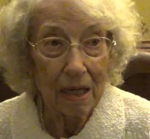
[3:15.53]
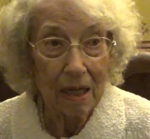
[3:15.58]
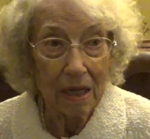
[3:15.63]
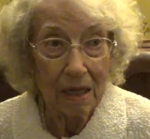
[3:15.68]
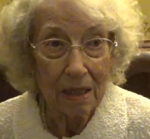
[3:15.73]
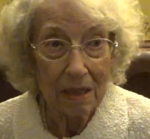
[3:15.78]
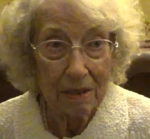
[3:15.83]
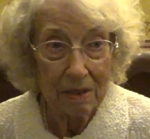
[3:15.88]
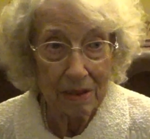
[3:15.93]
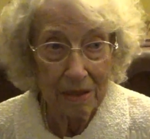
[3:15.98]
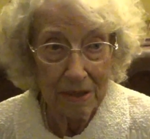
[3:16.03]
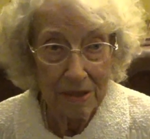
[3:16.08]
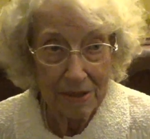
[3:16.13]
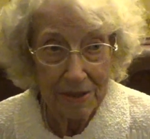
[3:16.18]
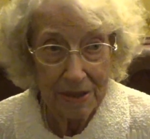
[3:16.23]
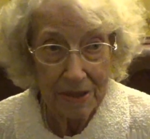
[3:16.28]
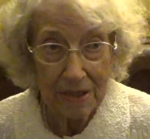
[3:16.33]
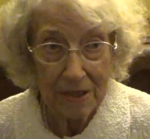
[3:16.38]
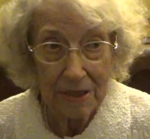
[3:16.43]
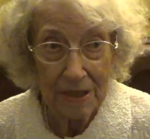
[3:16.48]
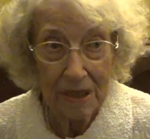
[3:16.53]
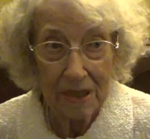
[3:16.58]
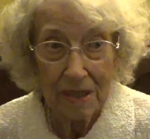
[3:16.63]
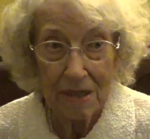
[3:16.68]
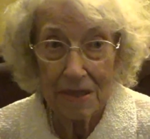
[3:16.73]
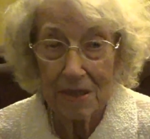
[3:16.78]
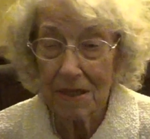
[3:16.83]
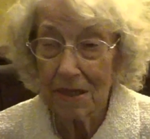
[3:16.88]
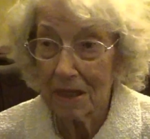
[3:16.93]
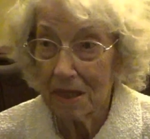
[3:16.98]
And they said
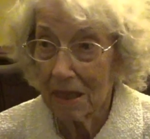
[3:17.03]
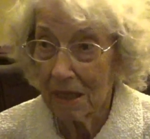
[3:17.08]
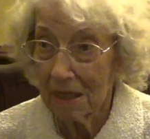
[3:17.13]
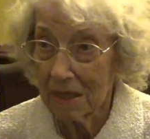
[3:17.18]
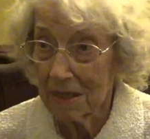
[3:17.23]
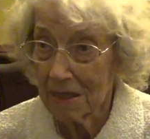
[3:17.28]
yes, and I